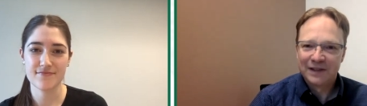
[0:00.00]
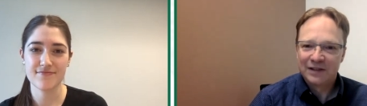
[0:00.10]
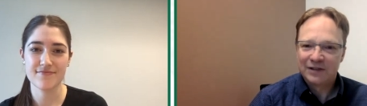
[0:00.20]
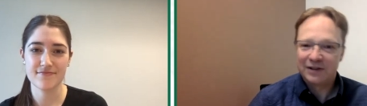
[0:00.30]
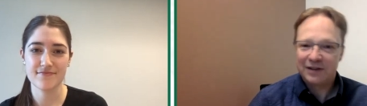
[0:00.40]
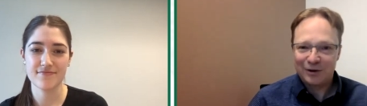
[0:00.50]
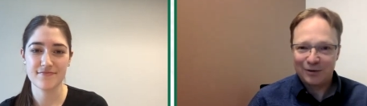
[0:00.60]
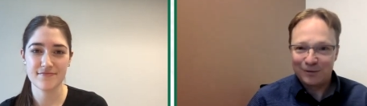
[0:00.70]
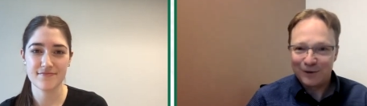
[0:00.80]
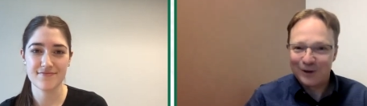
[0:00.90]
Speaker 1: So, I thank
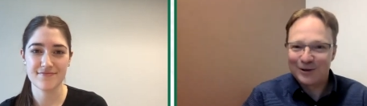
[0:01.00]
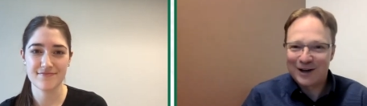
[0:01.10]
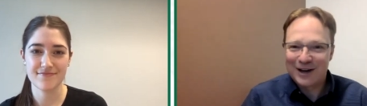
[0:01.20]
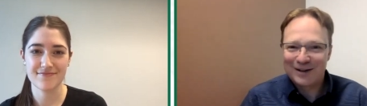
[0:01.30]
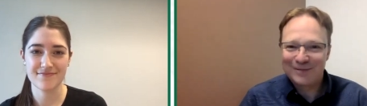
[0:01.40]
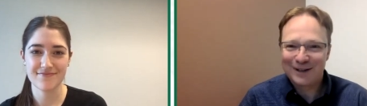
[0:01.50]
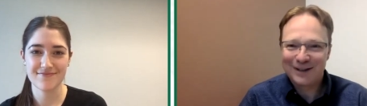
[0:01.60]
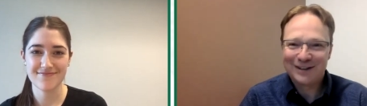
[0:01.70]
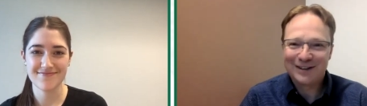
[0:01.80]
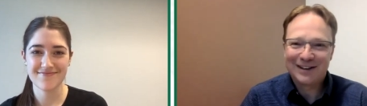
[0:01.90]
you for your time
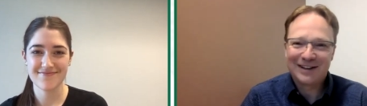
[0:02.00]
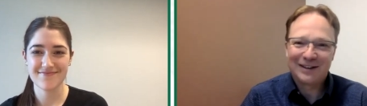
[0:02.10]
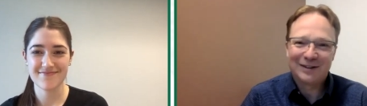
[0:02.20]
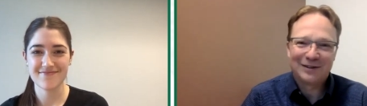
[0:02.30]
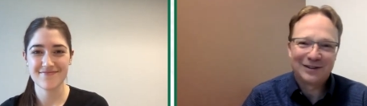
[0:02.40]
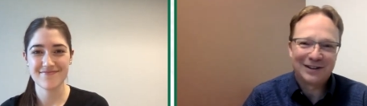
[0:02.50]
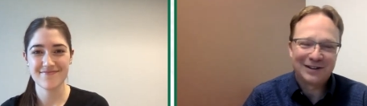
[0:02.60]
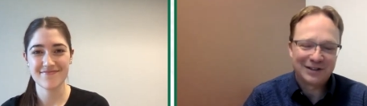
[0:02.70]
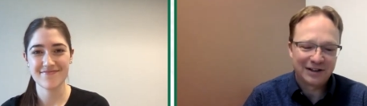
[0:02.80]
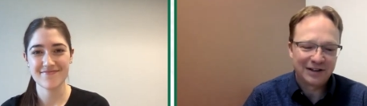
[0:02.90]
and, and, and
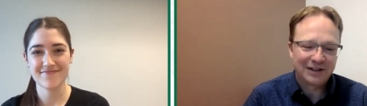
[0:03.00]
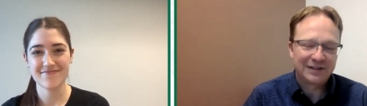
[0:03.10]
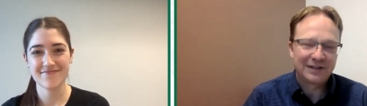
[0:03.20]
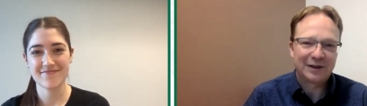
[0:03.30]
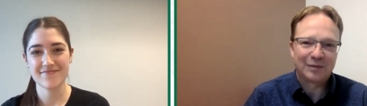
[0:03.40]
sharing this and